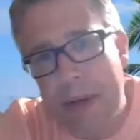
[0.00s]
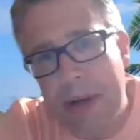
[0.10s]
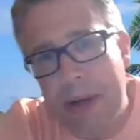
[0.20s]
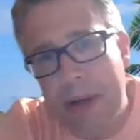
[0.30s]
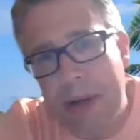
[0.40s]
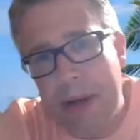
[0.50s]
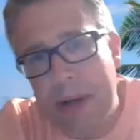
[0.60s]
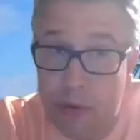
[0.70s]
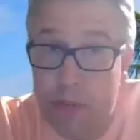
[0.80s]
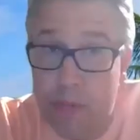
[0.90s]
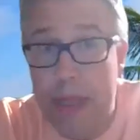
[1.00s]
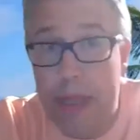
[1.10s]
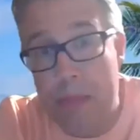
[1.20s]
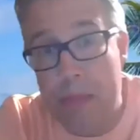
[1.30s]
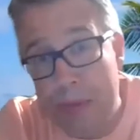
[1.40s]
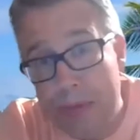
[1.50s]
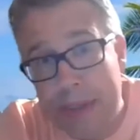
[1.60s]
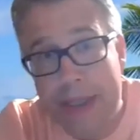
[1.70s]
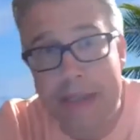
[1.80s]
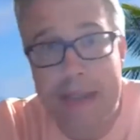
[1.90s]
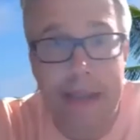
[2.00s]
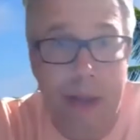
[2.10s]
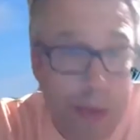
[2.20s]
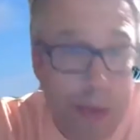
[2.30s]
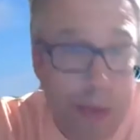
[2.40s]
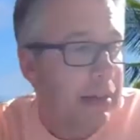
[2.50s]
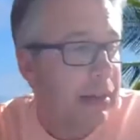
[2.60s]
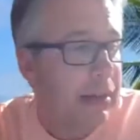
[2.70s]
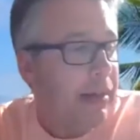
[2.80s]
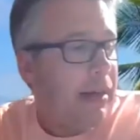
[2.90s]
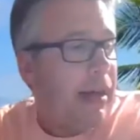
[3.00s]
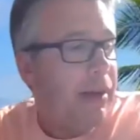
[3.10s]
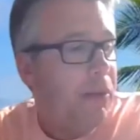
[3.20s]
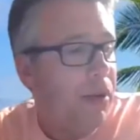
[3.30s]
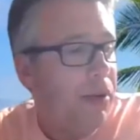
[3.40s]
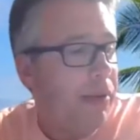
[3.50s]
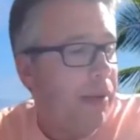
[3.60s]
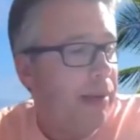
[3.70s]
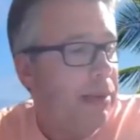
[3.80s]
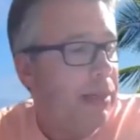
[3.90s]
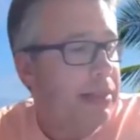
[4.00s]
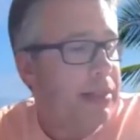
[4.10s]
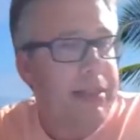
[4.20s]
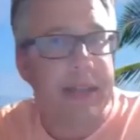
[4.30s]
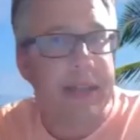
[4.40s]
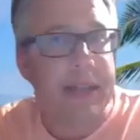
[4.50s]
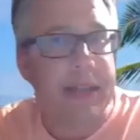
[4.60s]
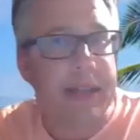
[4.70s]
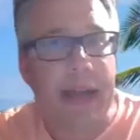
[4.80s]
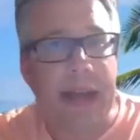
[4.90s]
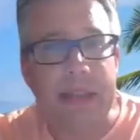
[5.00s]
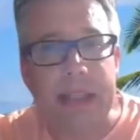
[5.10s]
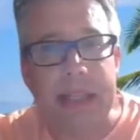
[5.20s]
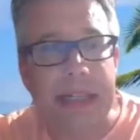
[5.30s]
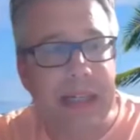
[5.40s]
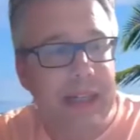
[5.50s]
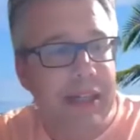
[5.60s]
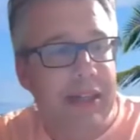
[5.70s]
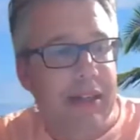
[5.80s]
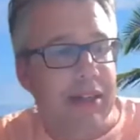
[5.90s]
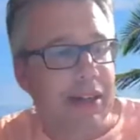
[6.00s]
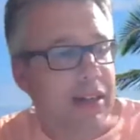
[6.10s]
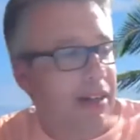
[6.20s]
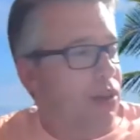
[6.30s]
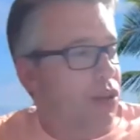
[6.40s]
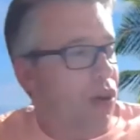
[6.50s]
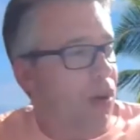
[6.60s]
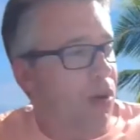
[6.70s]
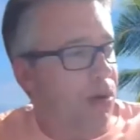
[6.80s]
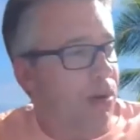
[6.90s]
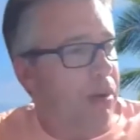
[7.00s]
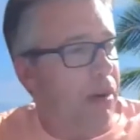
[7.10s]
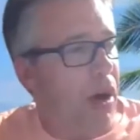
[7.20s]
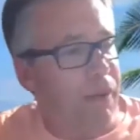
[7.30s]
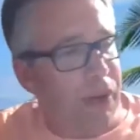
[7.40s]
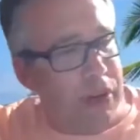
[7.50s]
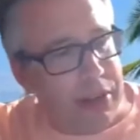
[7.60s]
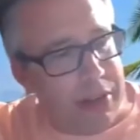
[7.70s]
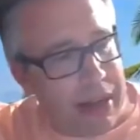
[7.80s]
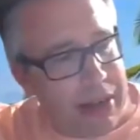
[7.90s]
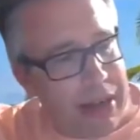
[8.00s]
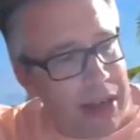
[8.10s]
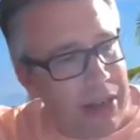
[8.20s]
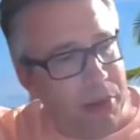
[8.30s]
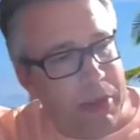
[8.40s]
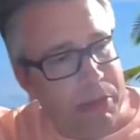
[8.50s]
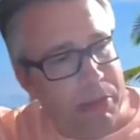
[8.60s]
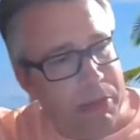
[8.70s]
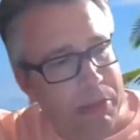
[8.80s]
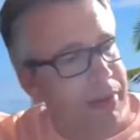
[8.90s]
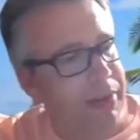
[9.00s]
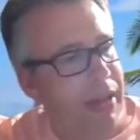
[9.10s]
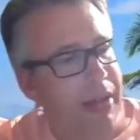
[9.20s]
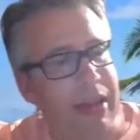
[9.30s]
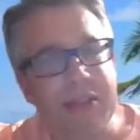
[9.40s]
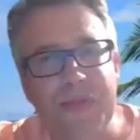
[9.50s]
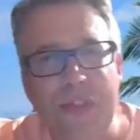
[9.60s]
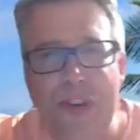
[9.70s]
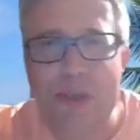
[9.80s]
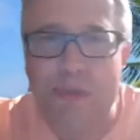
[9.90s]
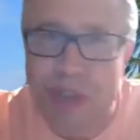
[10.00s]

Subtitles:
up with new stuff or playing blues licks in a new context. And one of them is actually so obvious that a lot of people don't think about it, and that's first